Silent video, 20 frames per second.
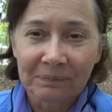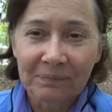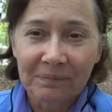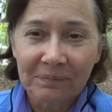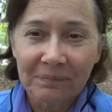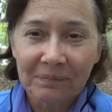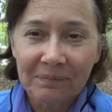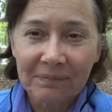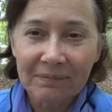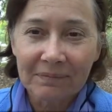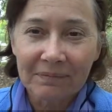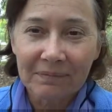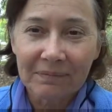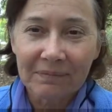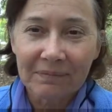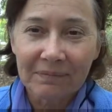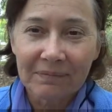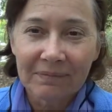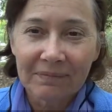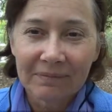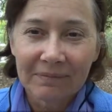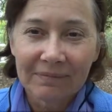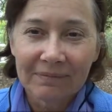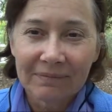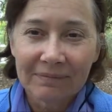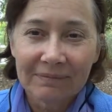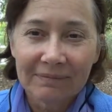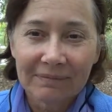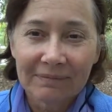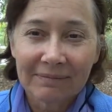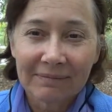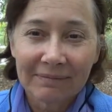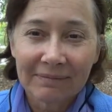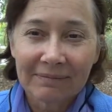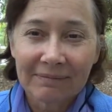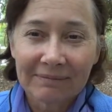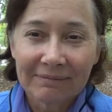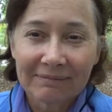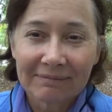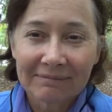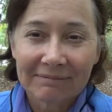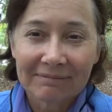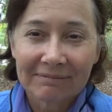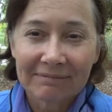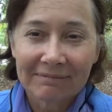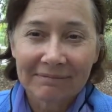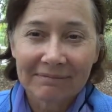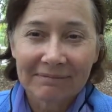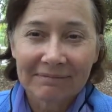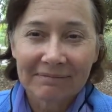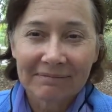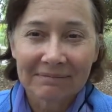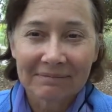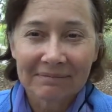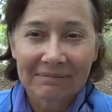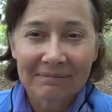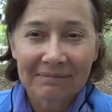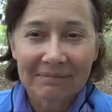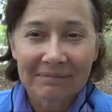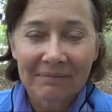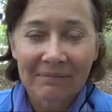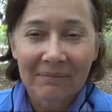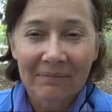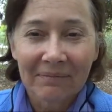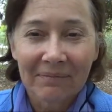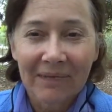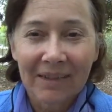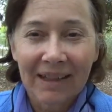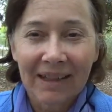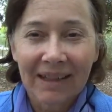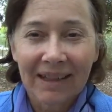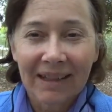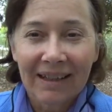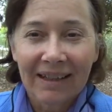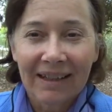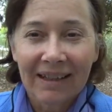Nobody speaks.